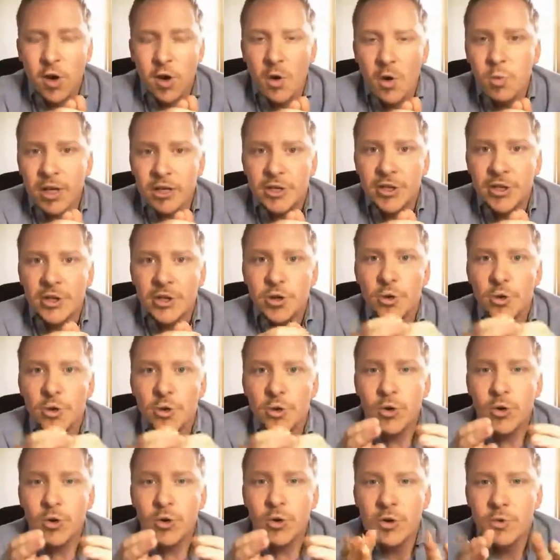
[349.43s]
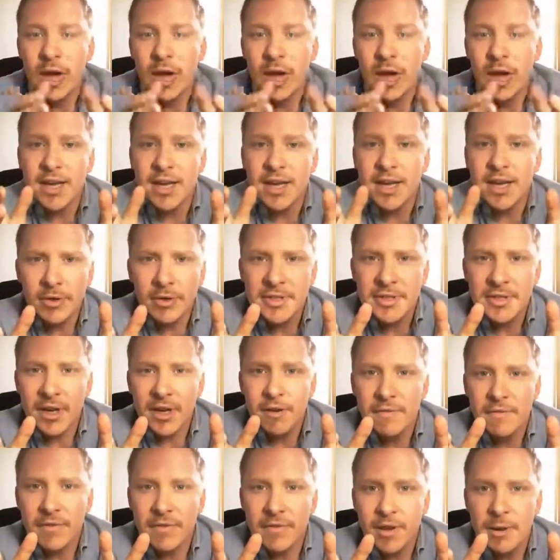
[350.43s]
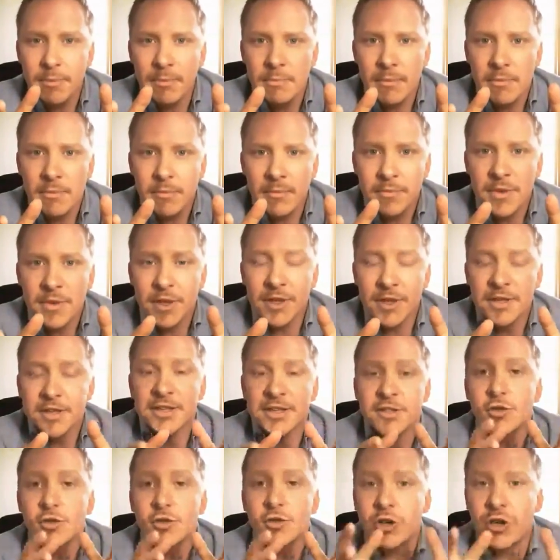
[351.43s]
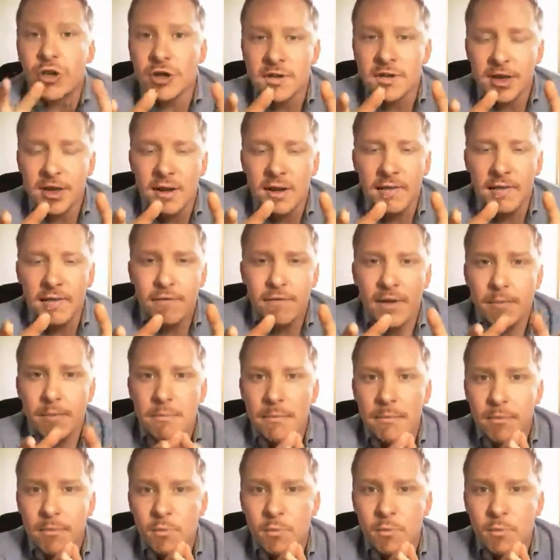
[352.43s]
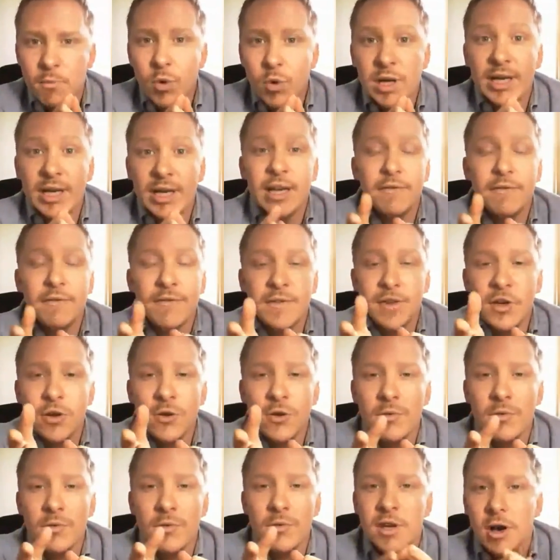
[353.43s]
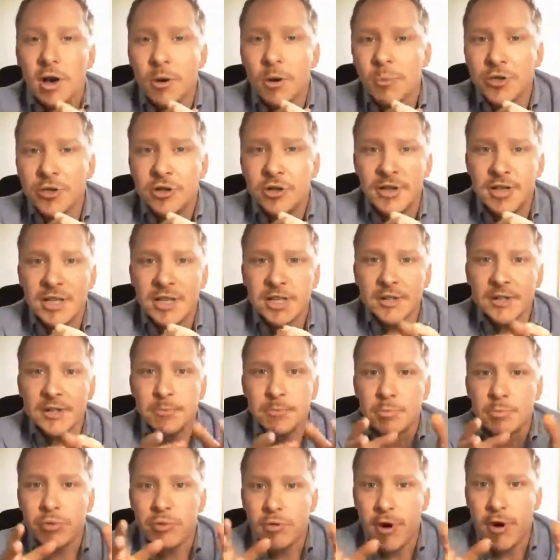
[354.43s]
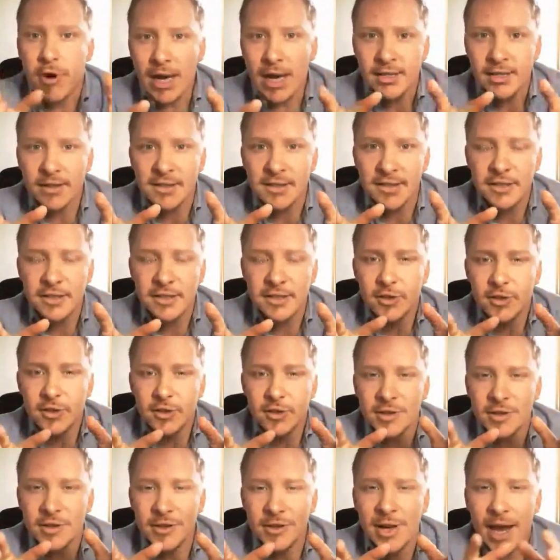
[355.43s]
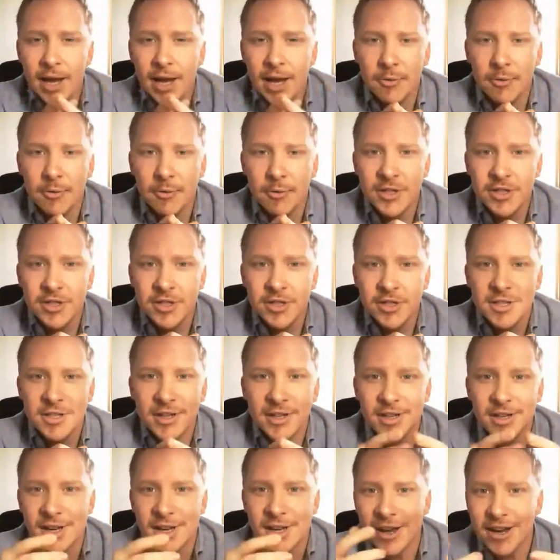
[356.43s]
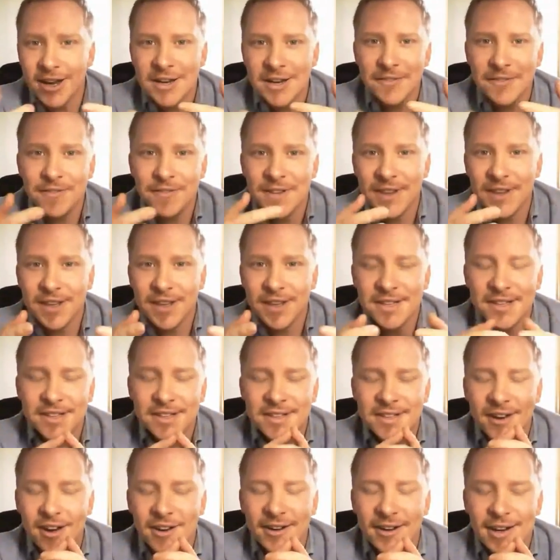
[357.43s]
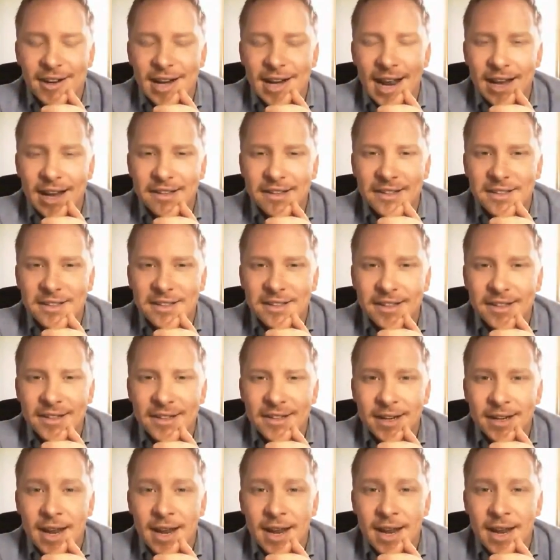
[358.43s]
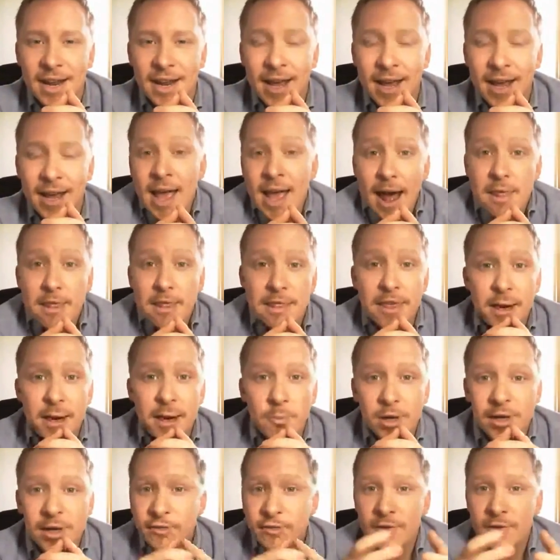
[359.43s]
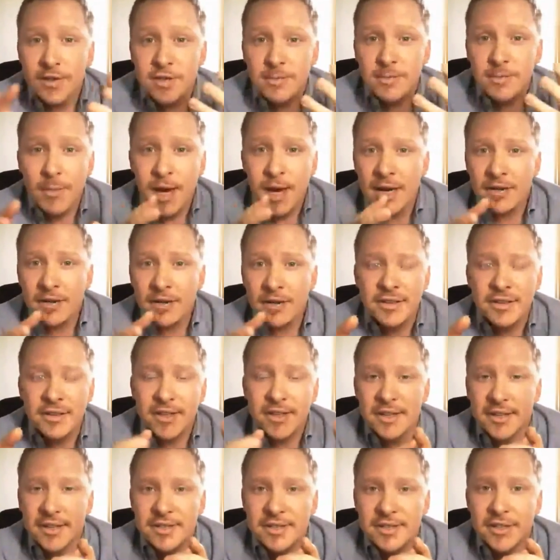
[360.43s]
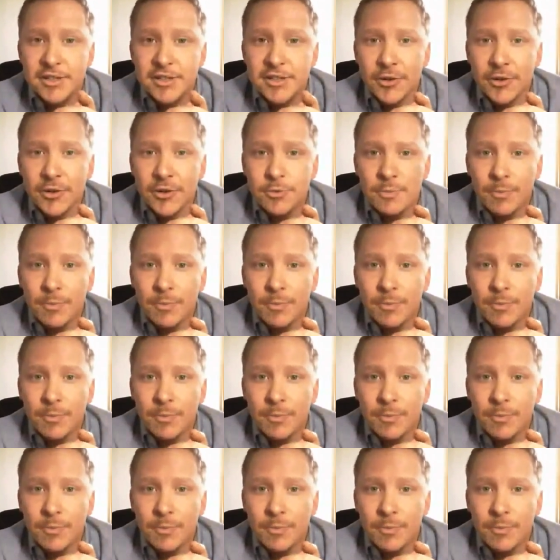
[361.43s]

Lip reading: We'll show you examples of them, the structures of them. We'll give you the opportunity to practice your new language live in this online lesson. And then we'll give you some exercises to